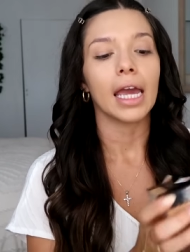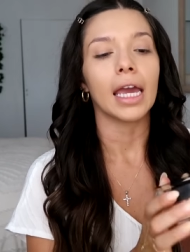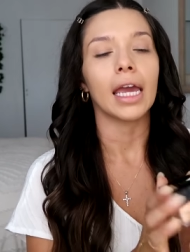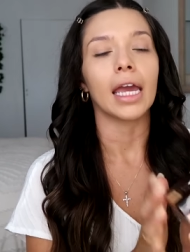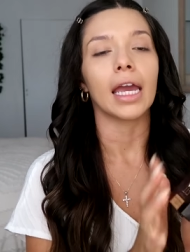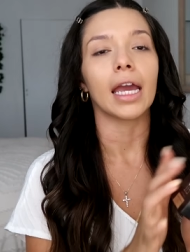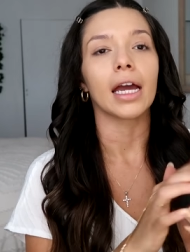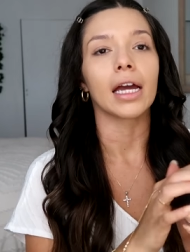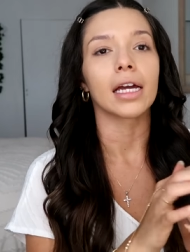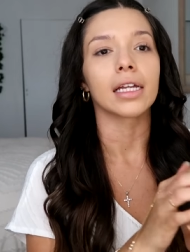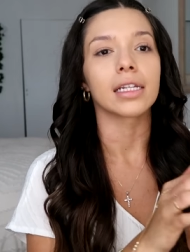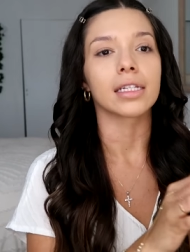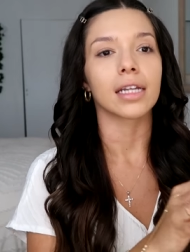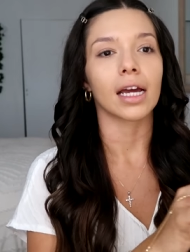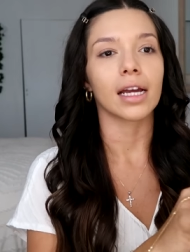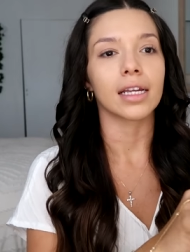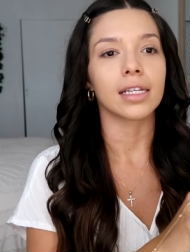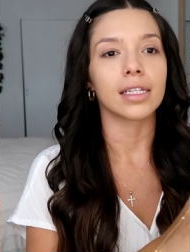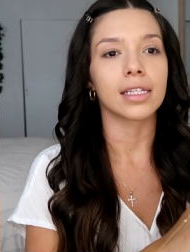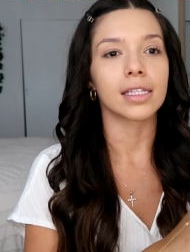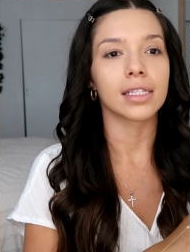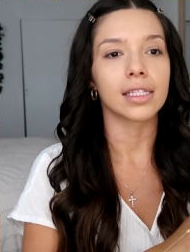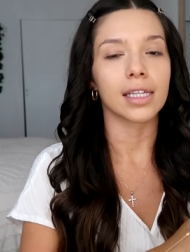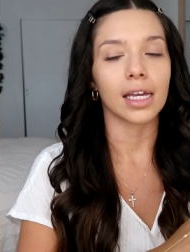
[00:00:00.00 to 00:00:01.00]
And
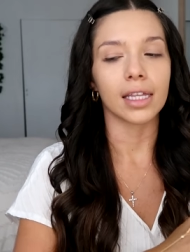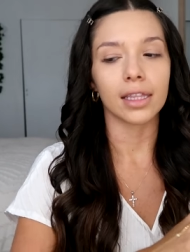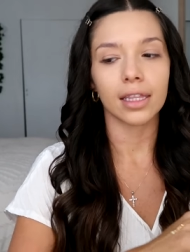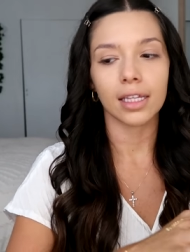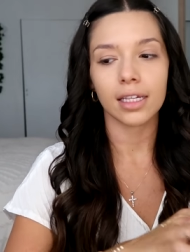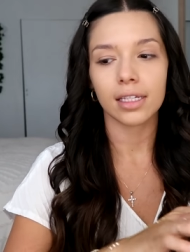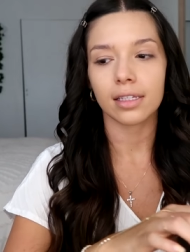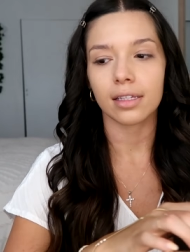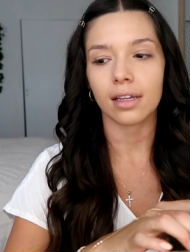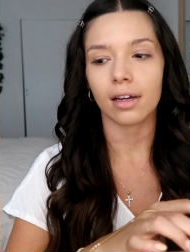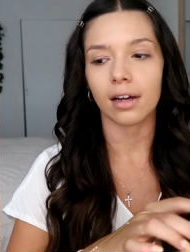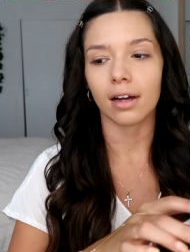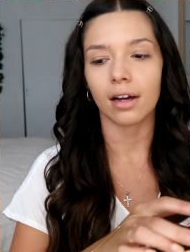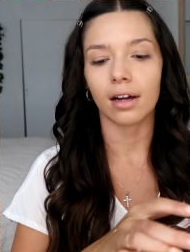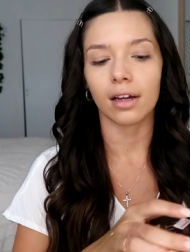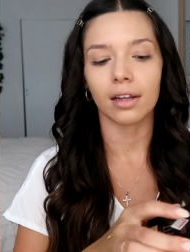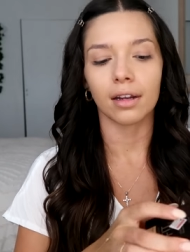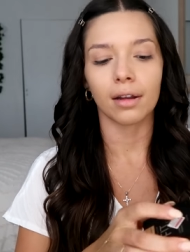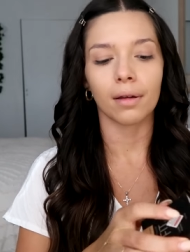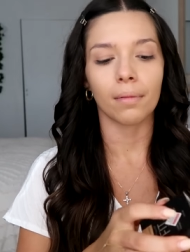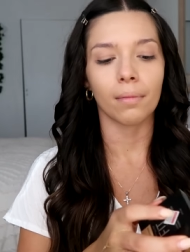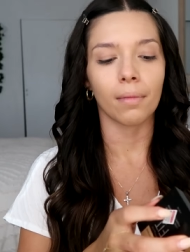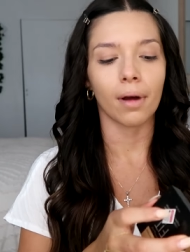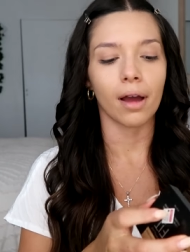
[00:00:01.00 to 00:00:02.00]
I said this
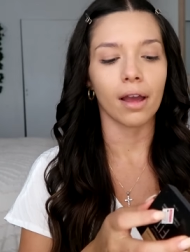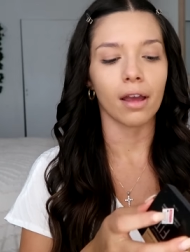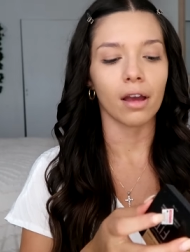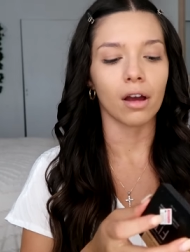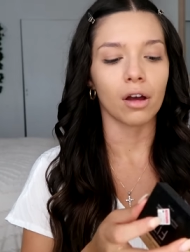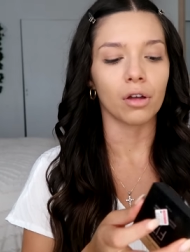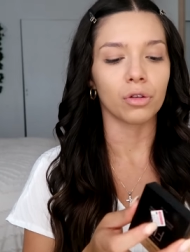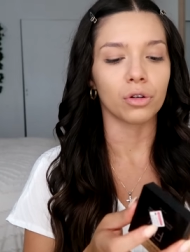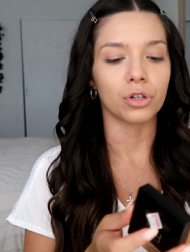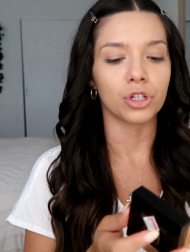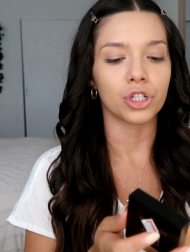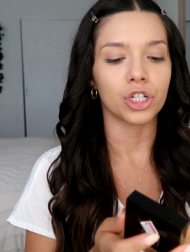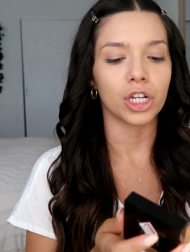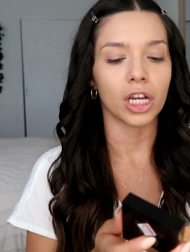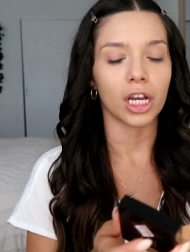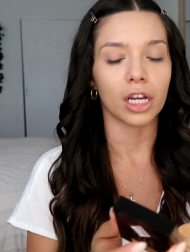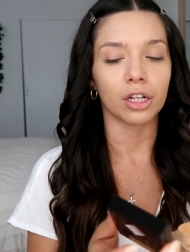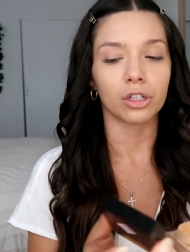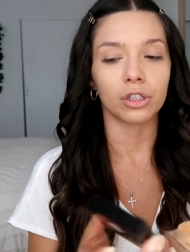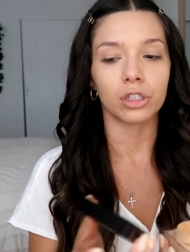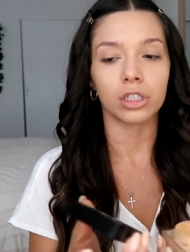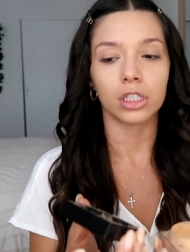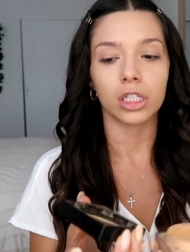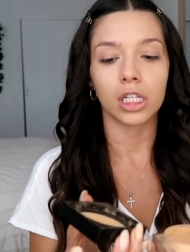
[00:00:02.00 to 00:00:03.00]
on my other
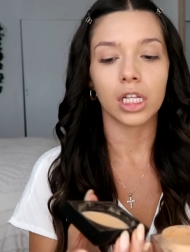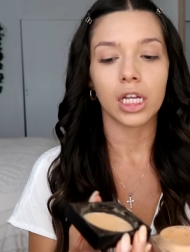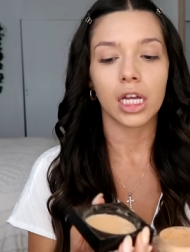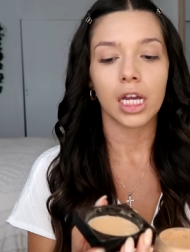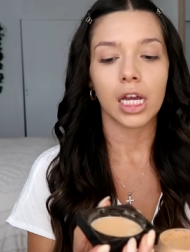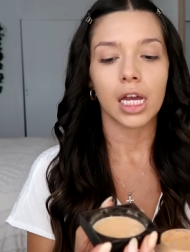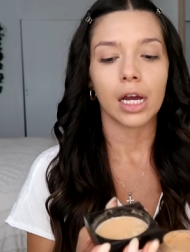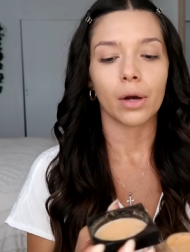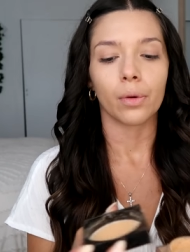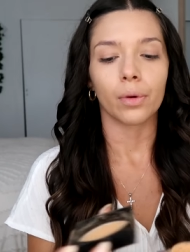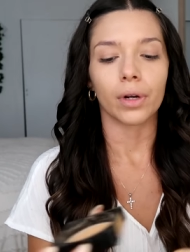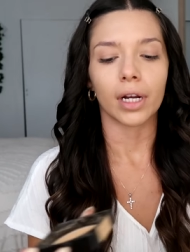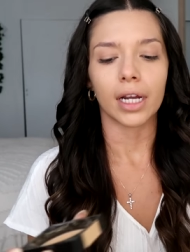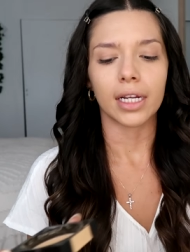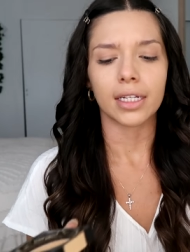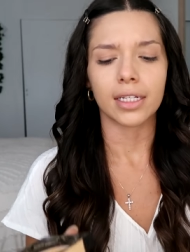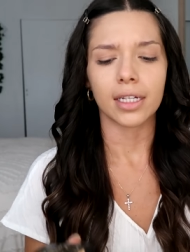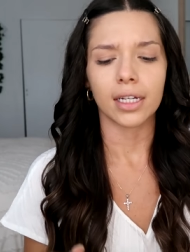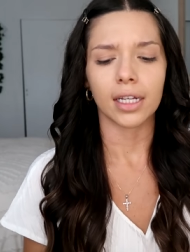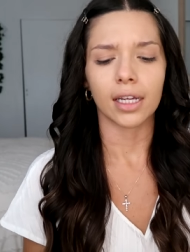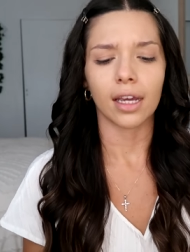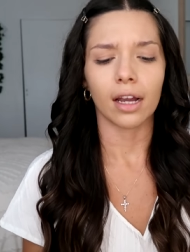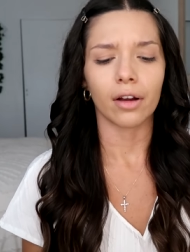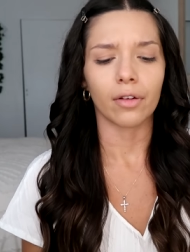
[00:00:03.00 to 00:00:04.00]
channel when I
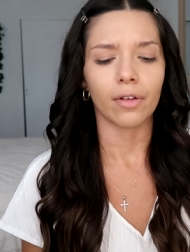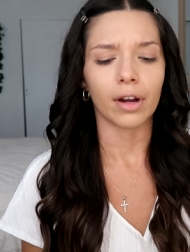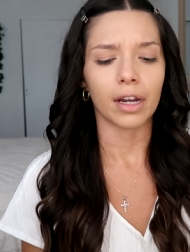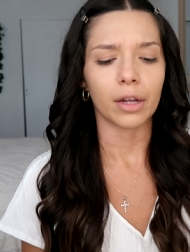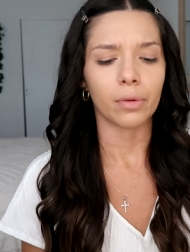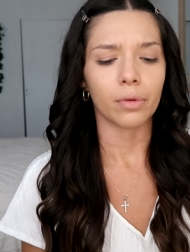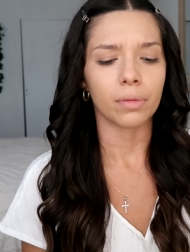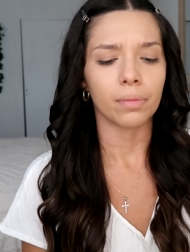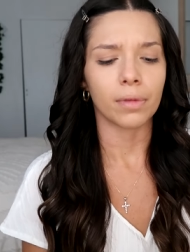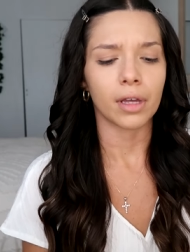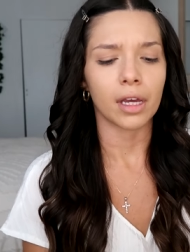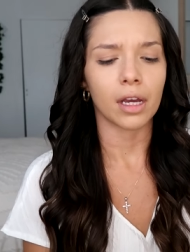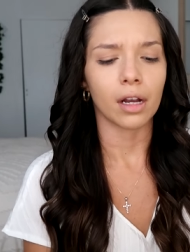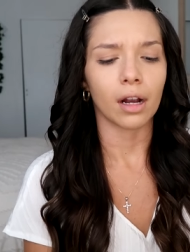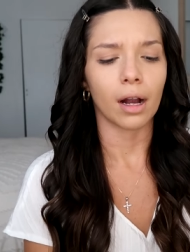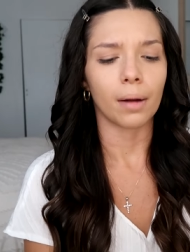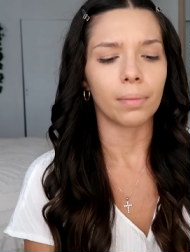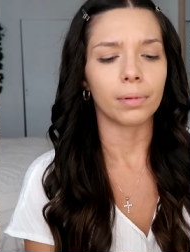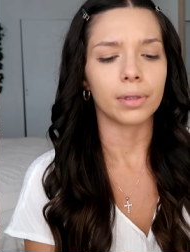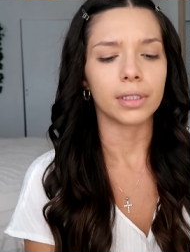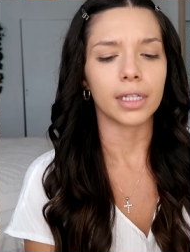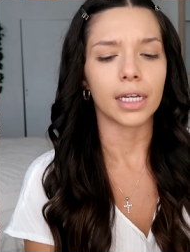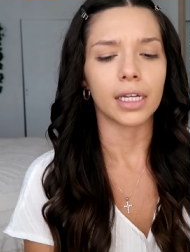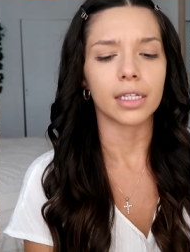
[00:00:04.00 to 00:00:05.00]
did a Get Ready With Me a
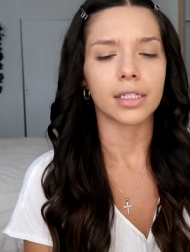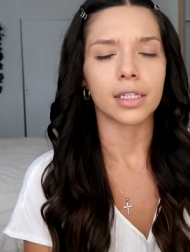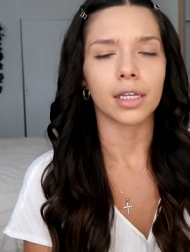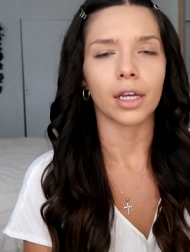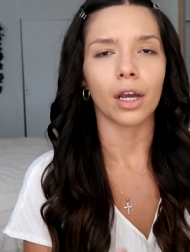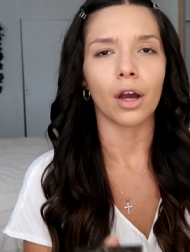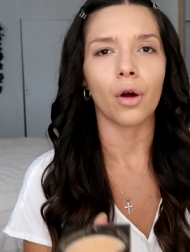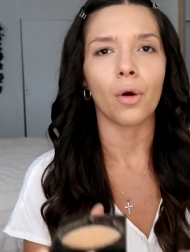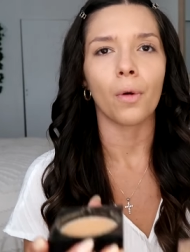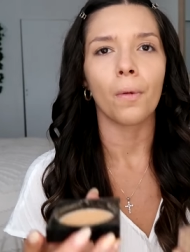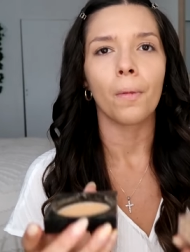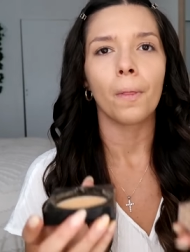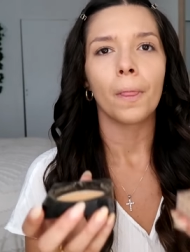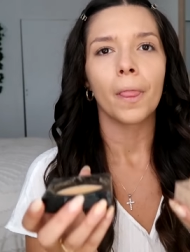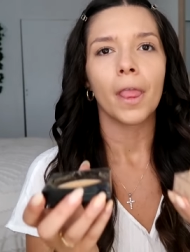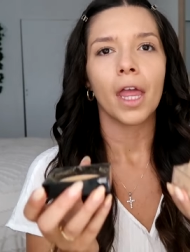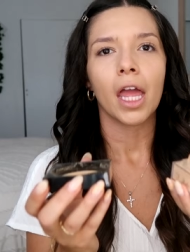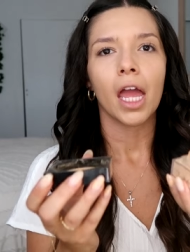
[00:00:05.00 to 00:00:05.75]
couple days ago.